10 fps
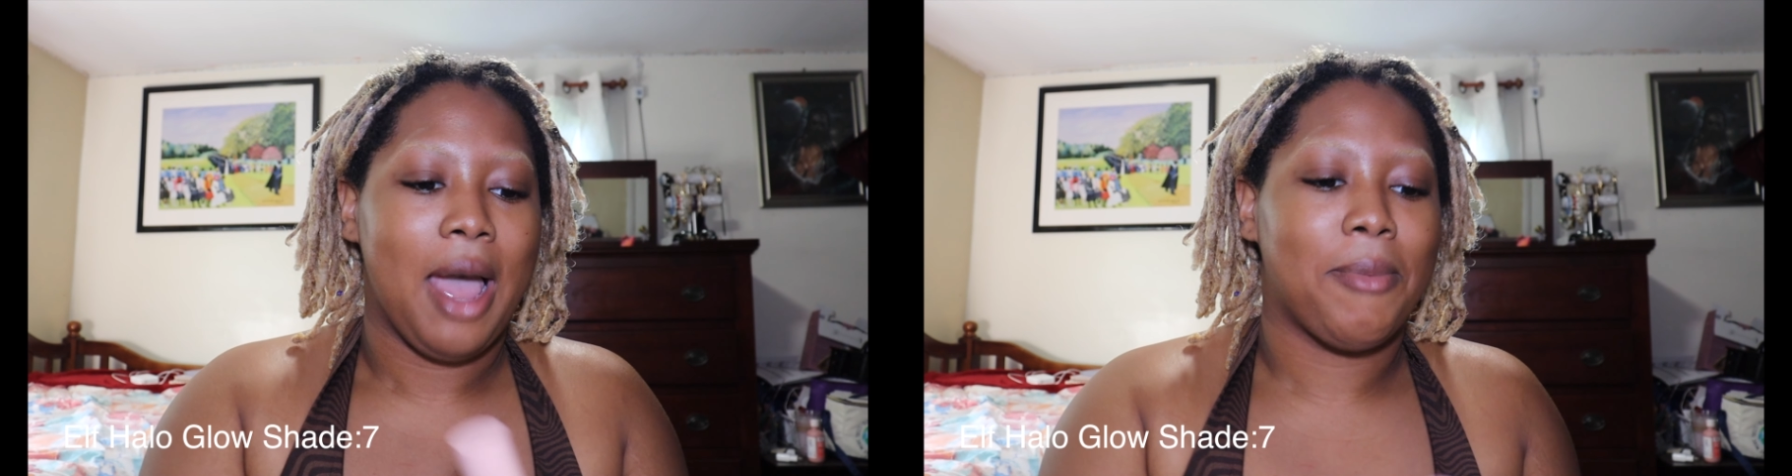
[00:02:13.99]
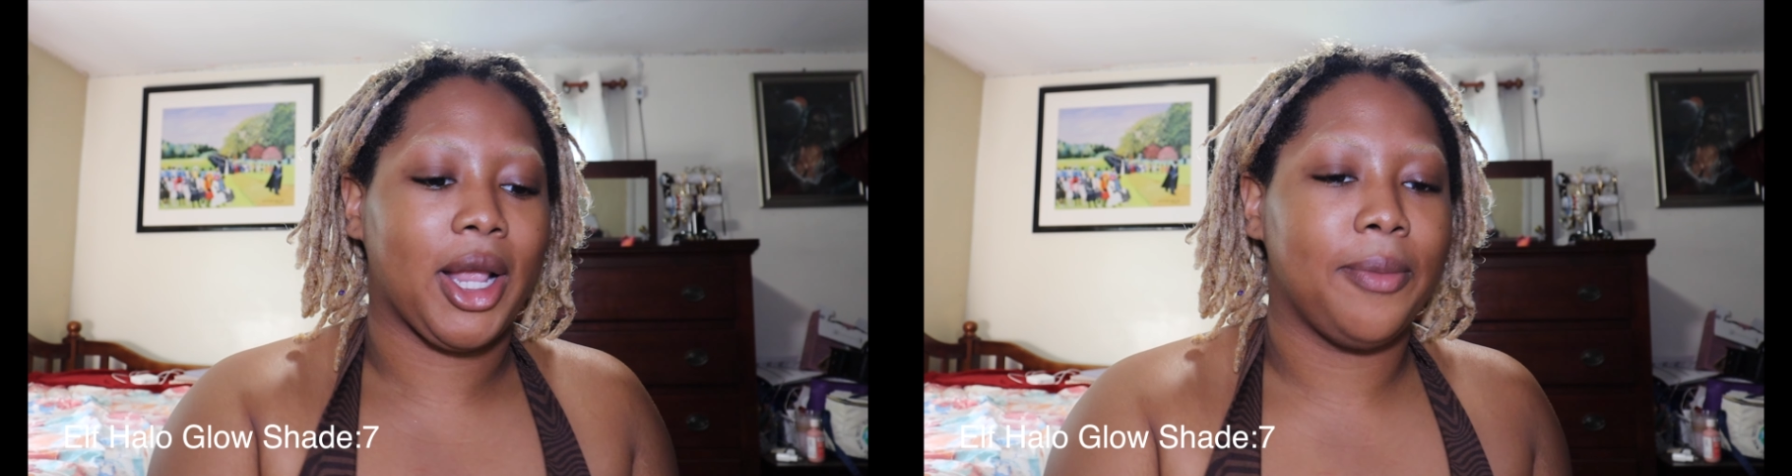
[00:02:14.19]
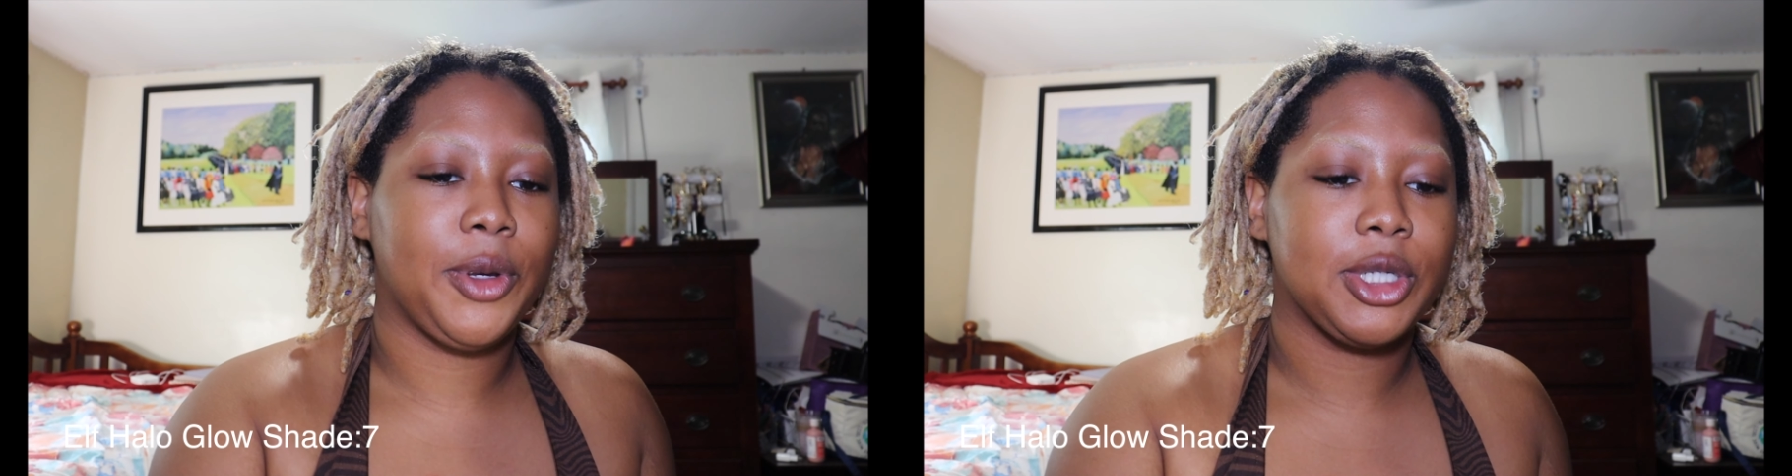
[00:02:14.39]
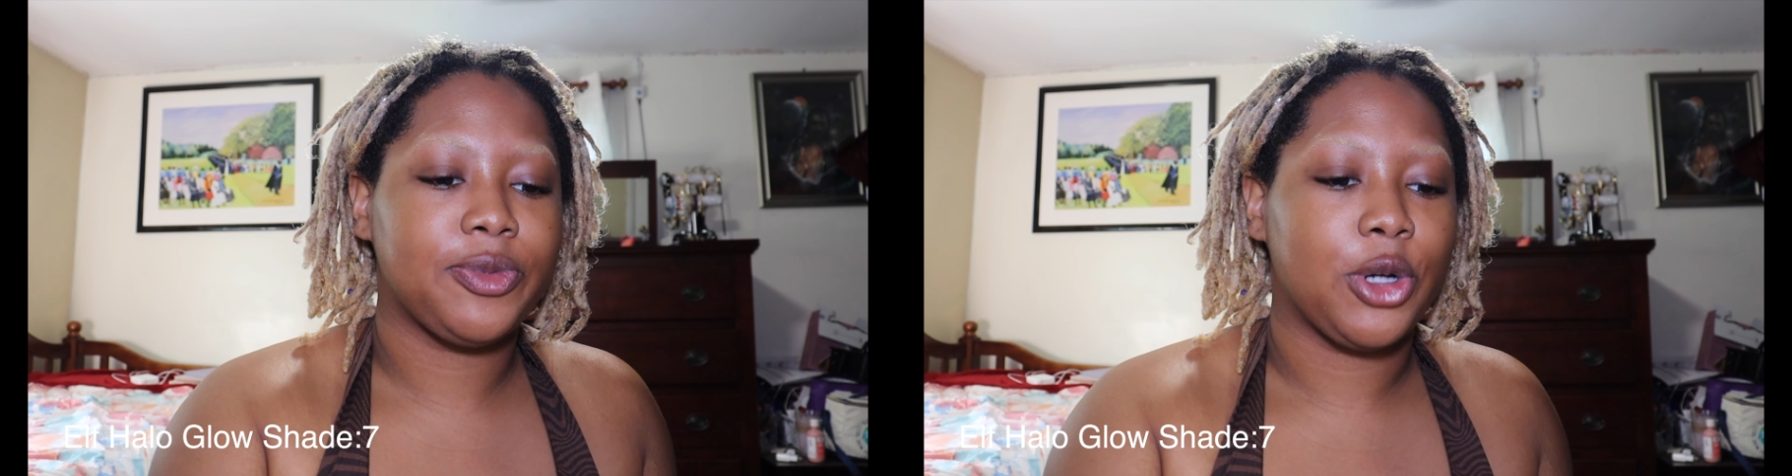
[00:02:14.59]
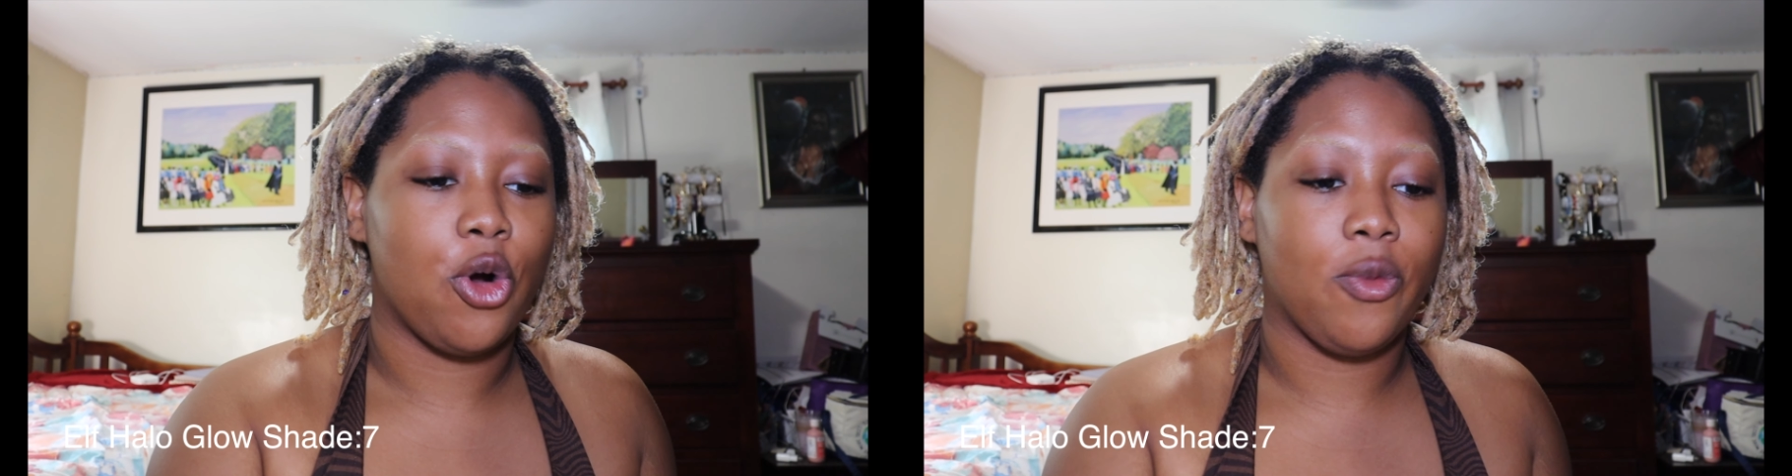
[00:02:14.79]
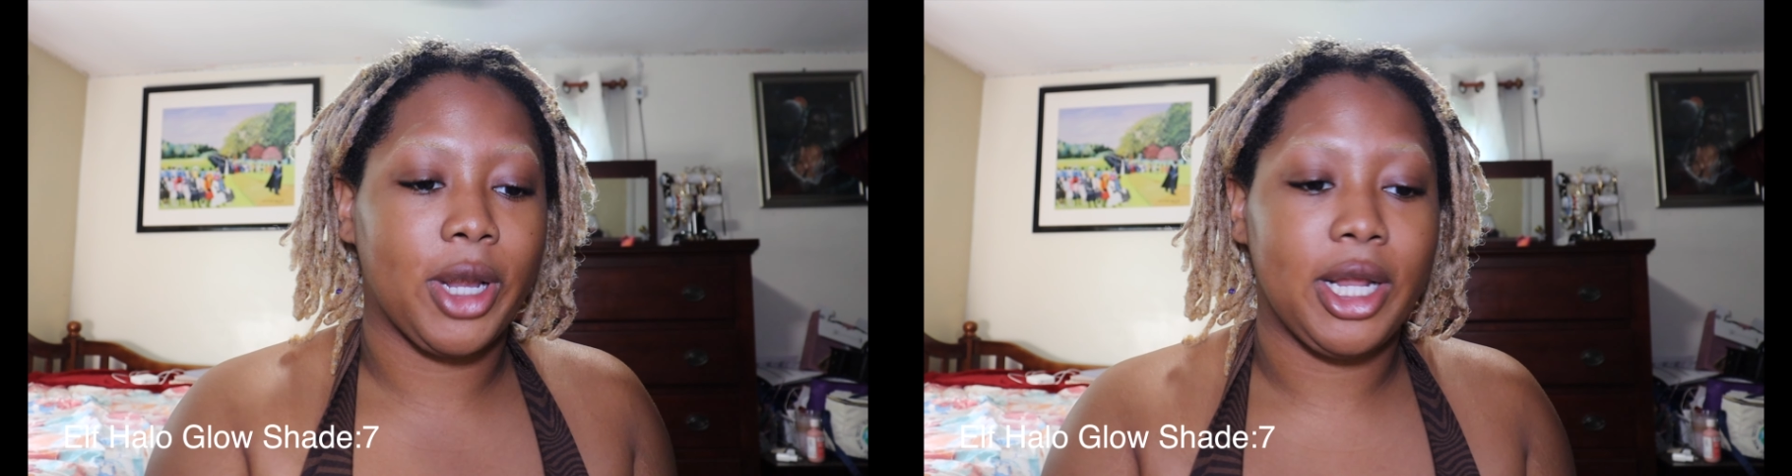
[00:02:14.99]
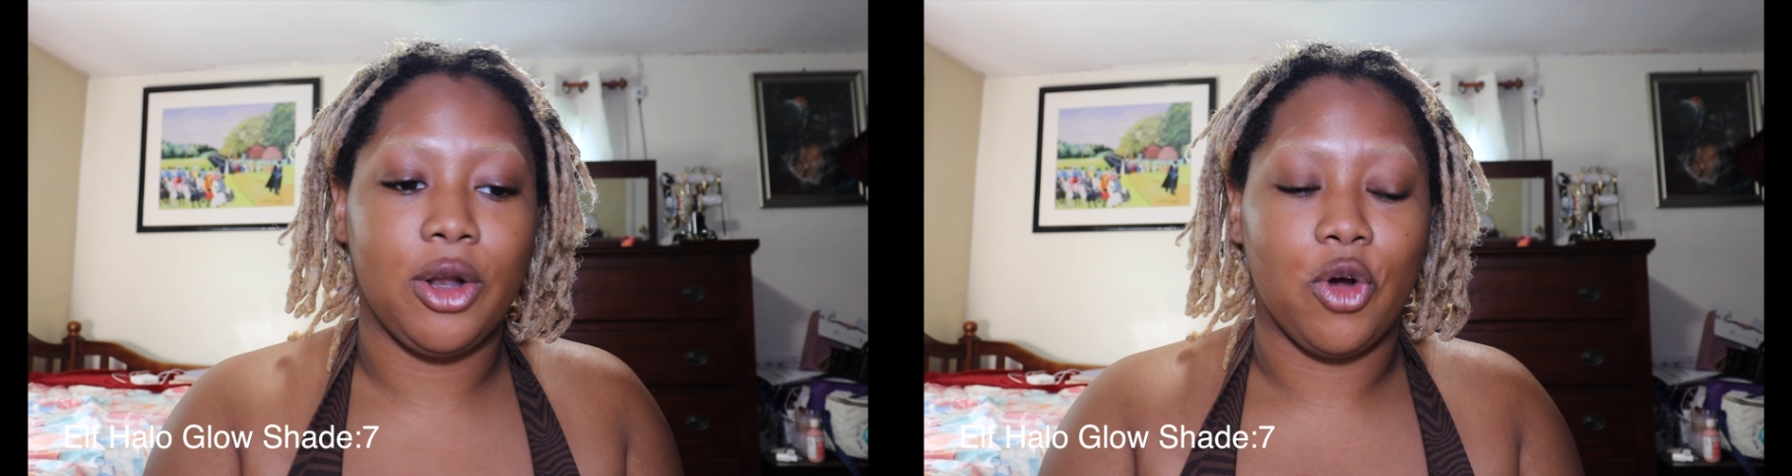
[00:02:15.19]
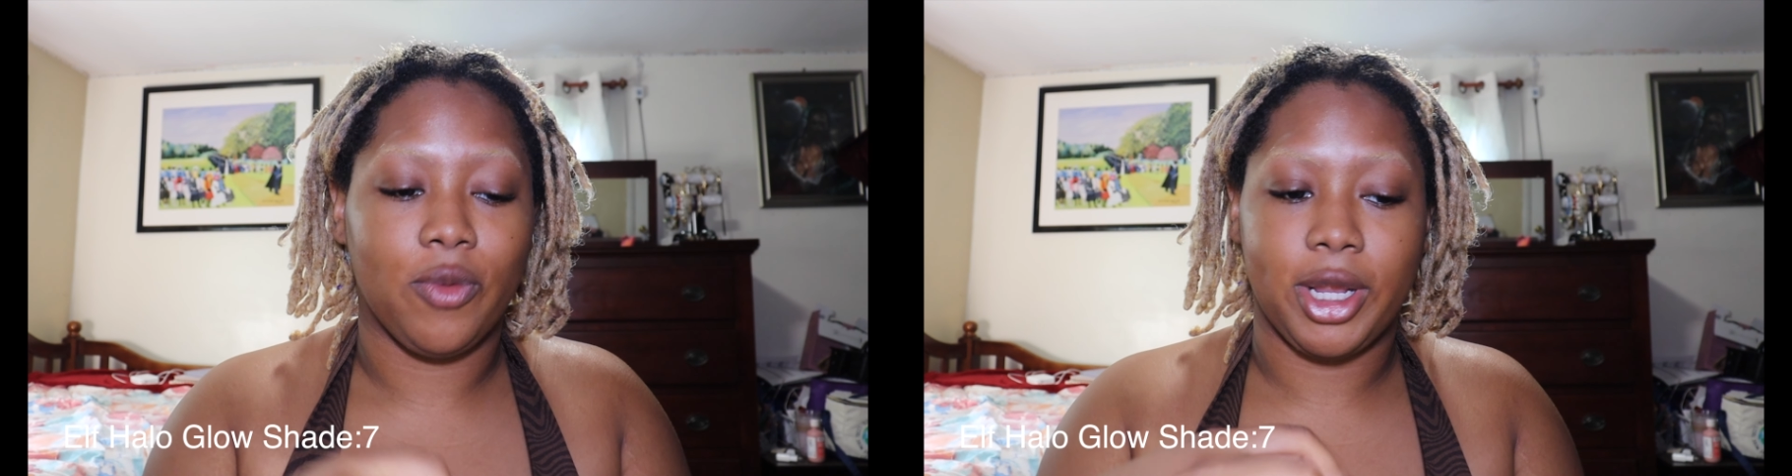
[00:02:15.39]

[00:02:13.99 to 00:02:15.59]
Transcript: My computer's been overheating,